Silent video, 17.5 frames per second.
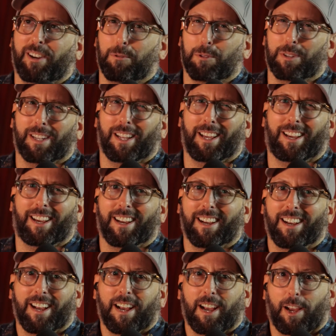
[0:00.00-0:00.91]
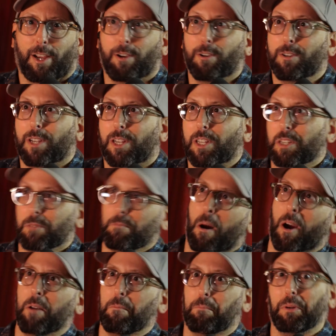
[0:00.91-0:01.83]
It was like, here's a
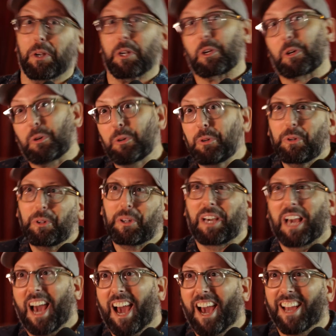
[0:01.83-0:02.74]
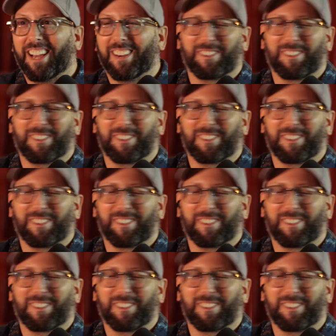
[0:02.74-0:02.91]
smart but cool guy.